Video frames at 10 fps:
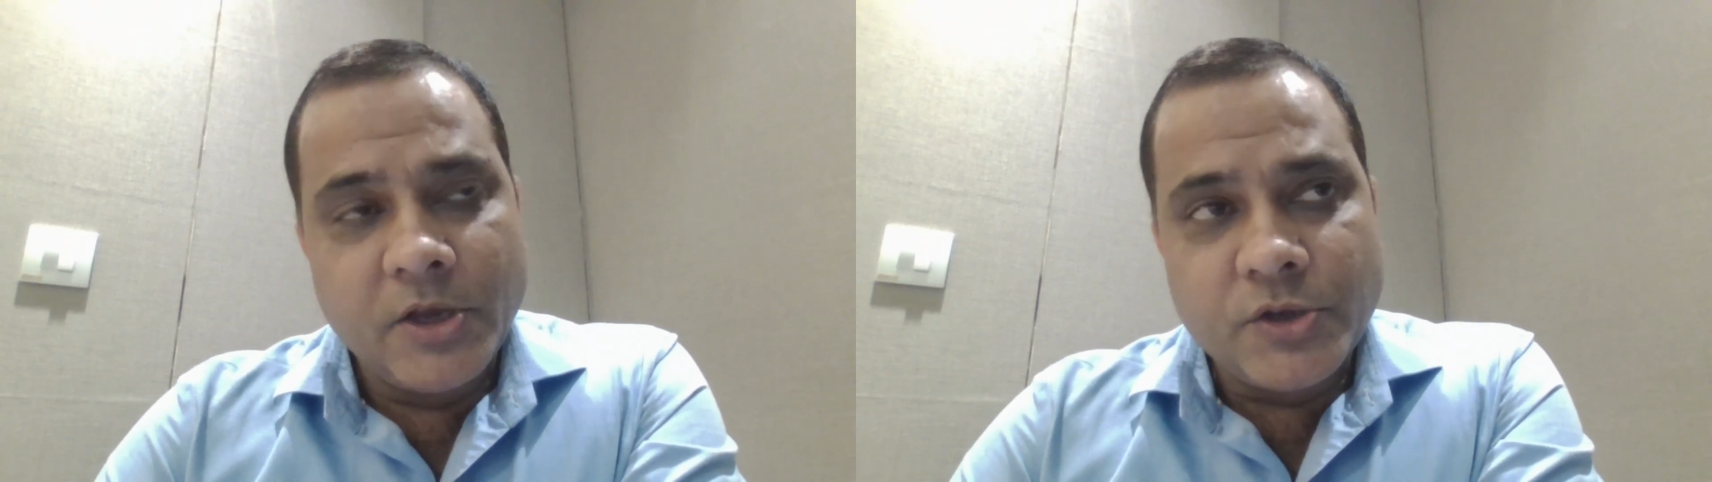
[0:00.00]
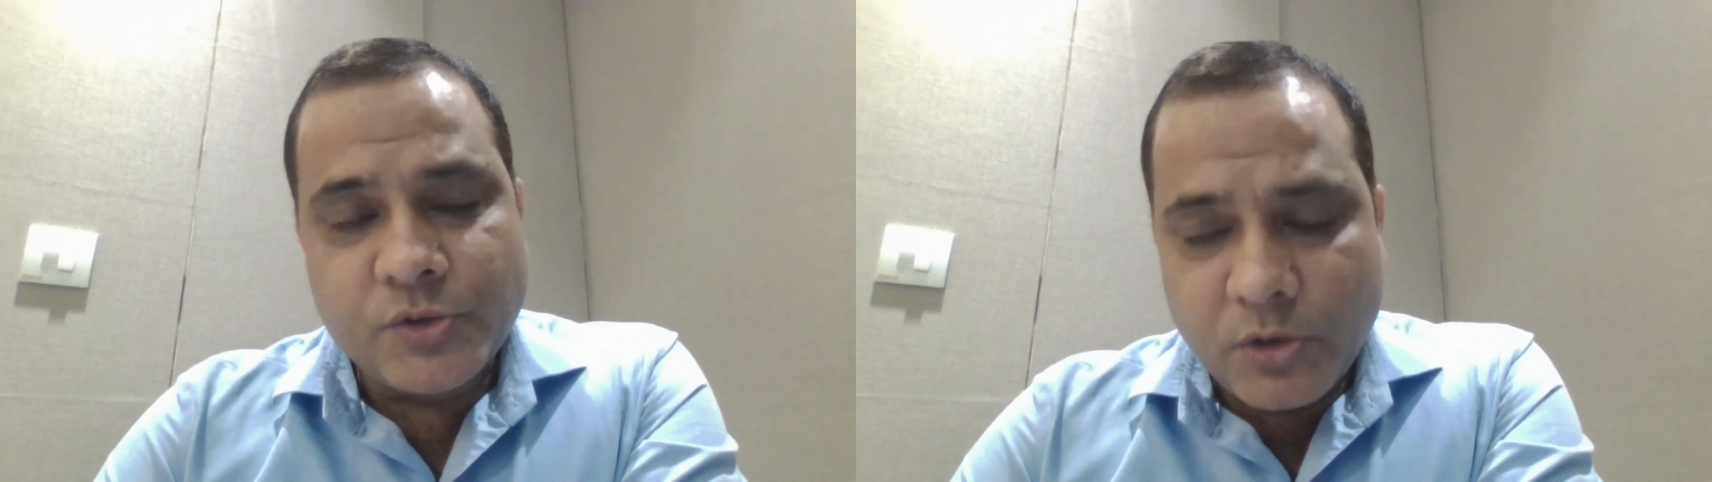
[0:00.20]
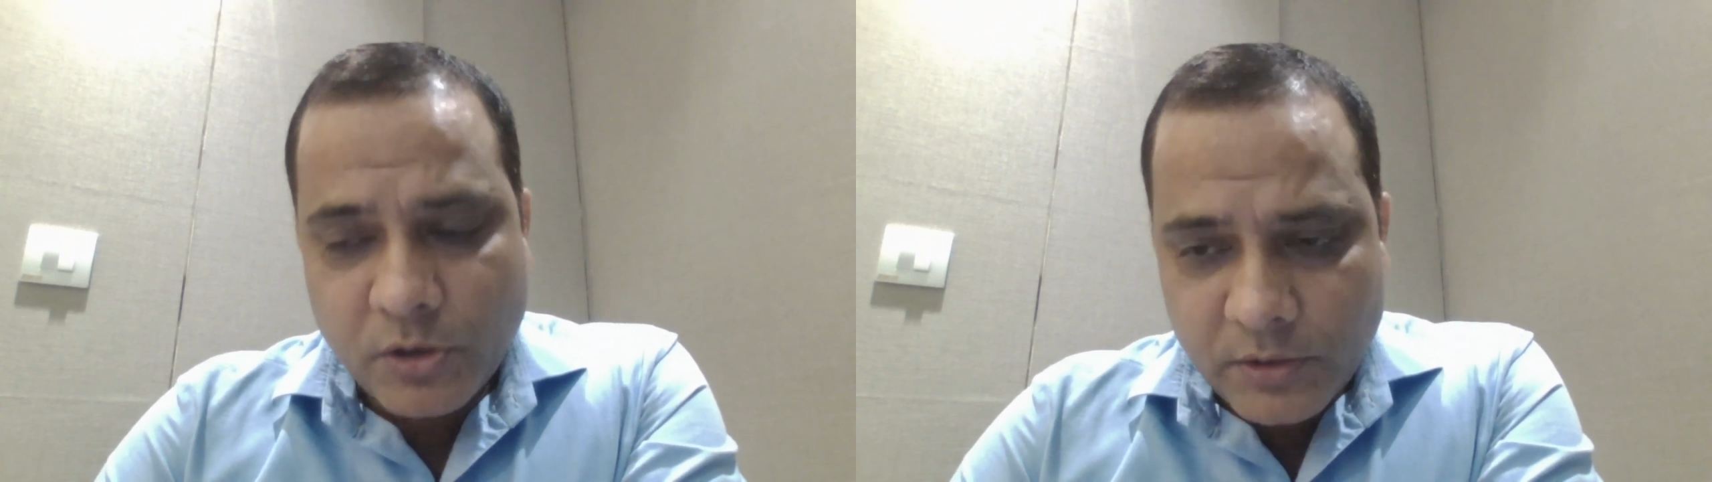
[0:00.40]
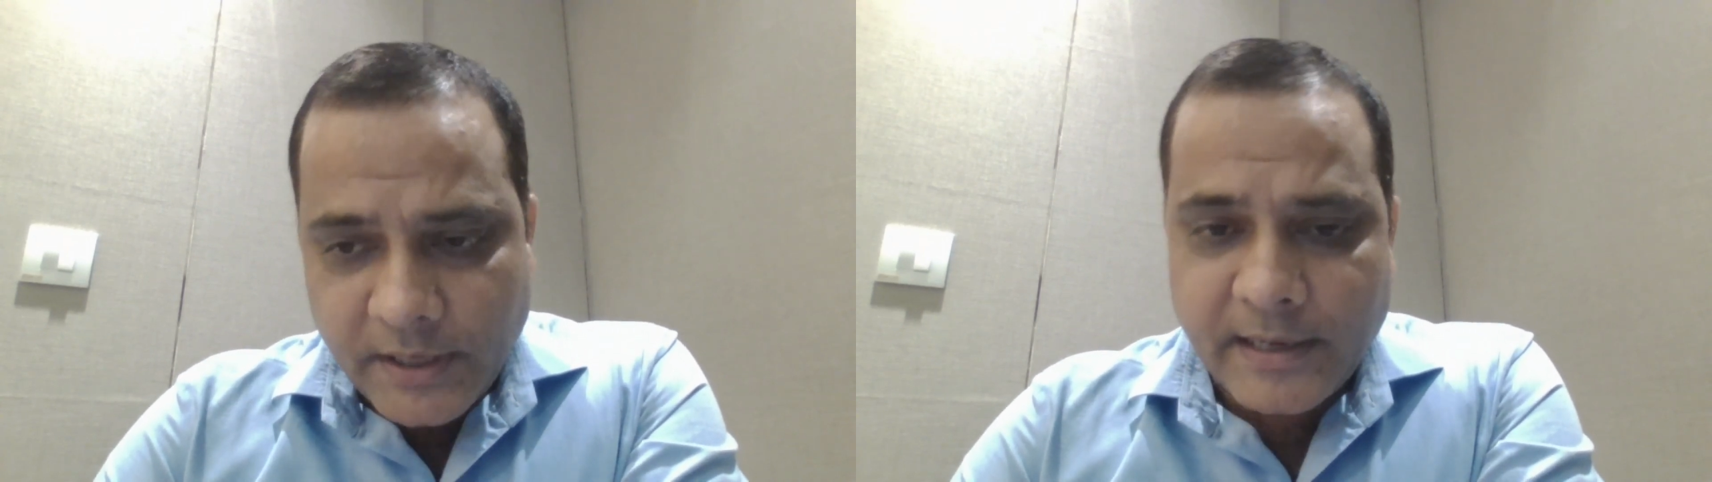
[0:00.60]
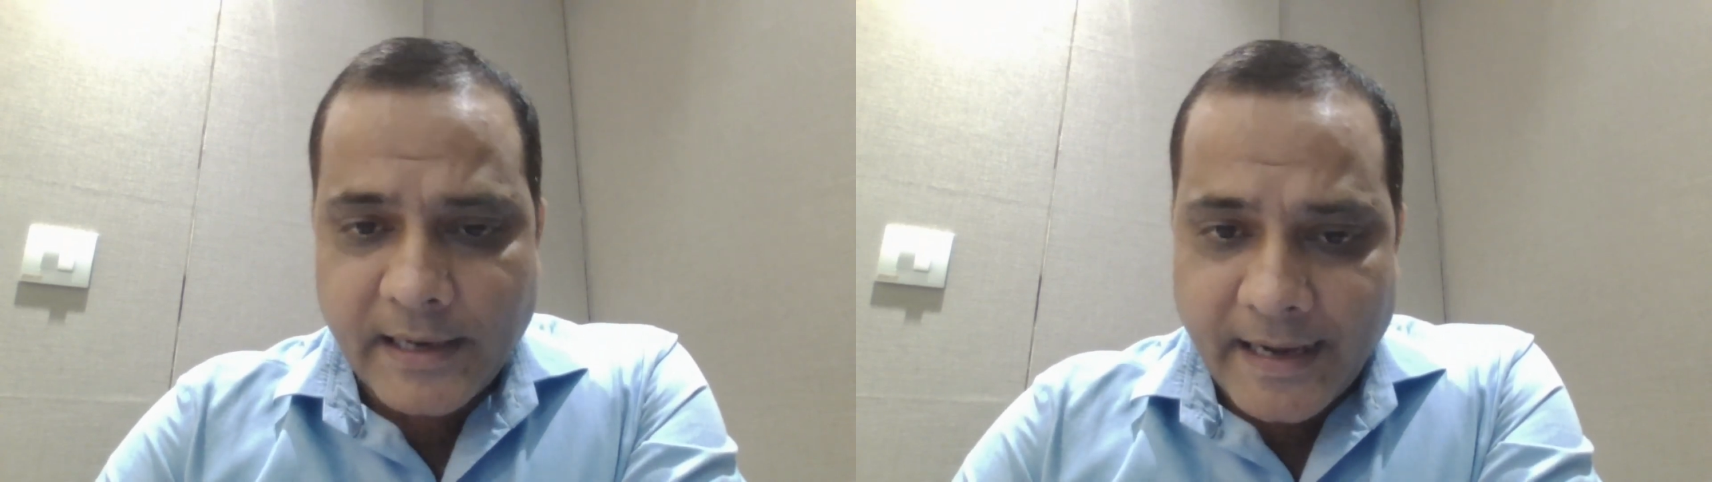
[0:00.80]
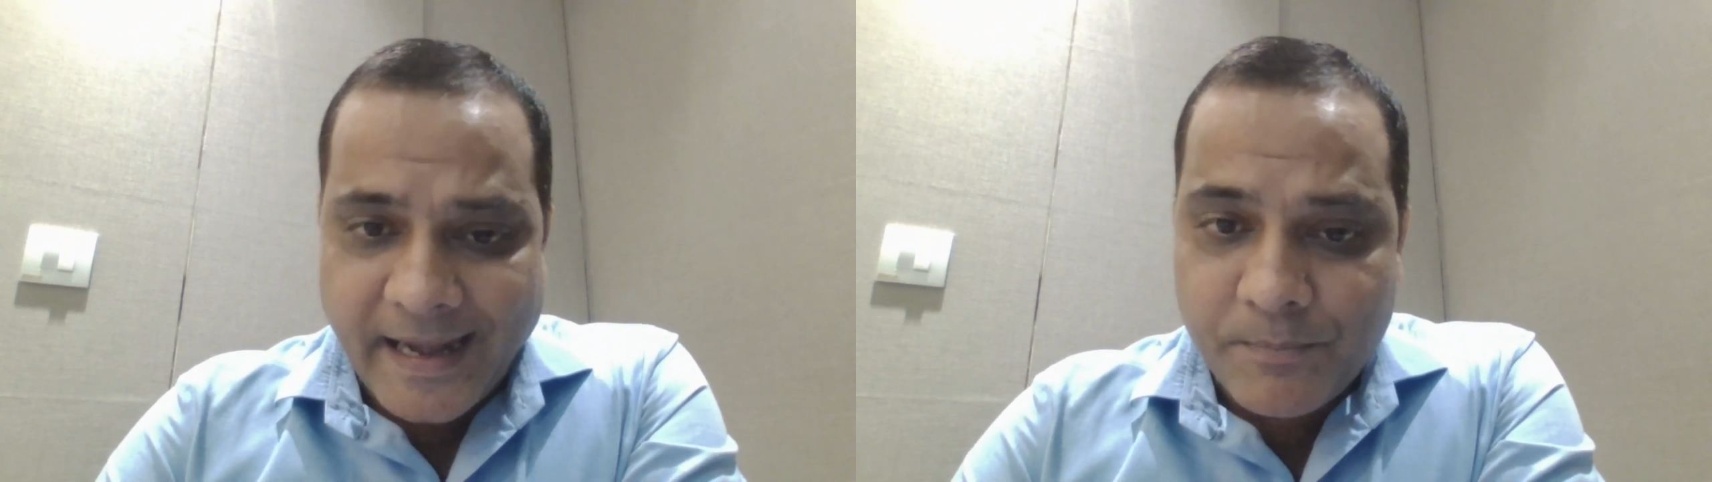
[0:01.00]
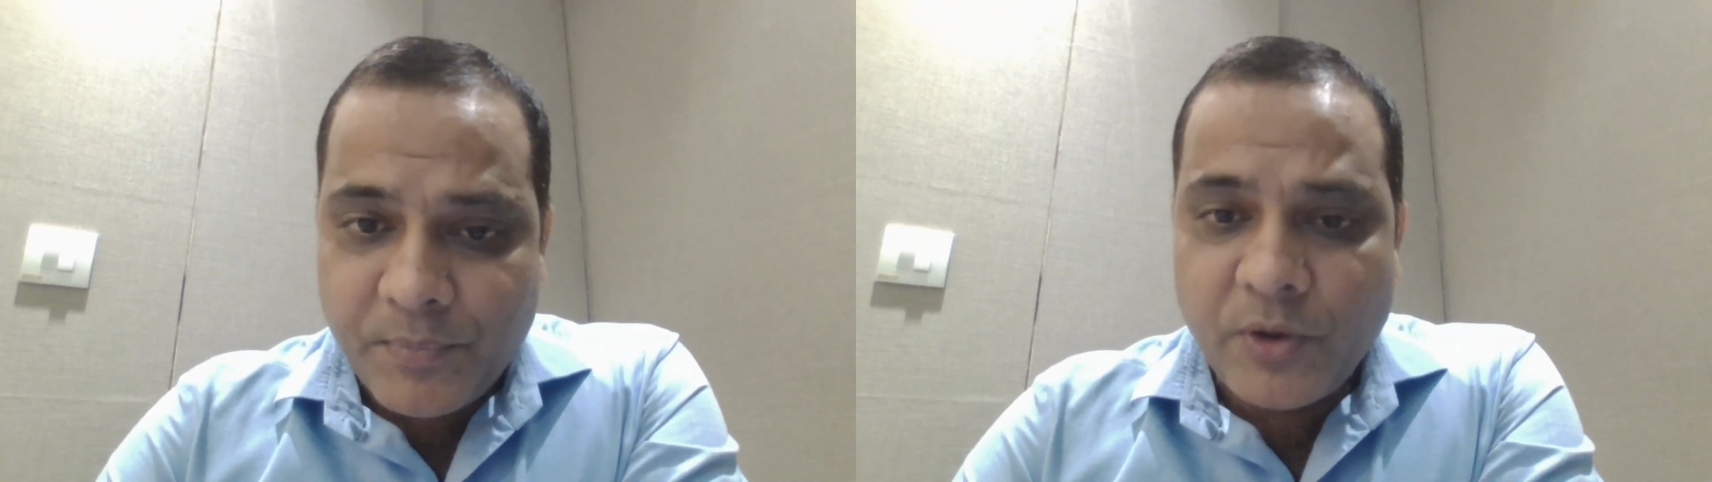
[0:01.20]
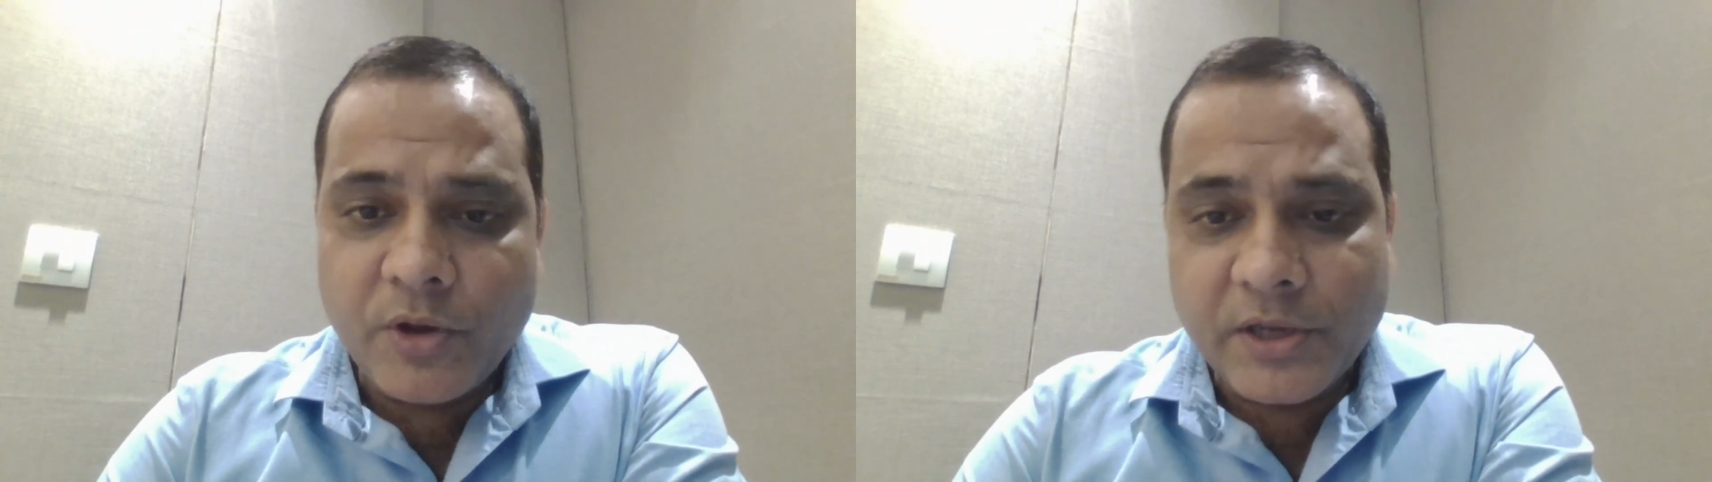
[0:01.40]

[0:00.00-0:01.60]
So in adaptive